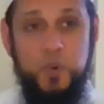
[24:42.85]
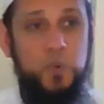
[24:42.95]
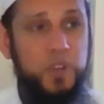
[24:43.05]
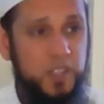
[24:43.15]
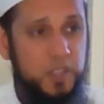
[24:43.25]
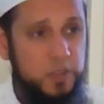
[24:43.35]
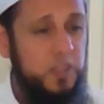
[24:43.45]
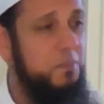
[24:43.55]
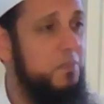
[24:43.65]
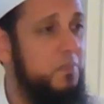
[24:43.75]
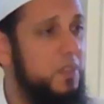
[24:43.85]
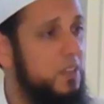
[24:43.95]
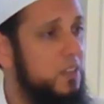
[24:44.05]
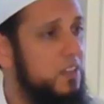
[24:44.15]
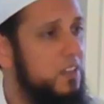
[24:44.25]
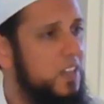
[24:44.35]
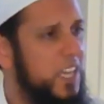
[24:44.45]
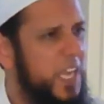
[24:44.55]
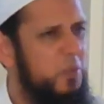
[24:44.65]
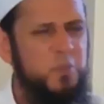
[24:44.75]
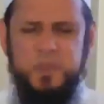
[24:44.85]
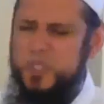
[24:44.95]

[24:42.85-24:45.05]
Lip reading: He would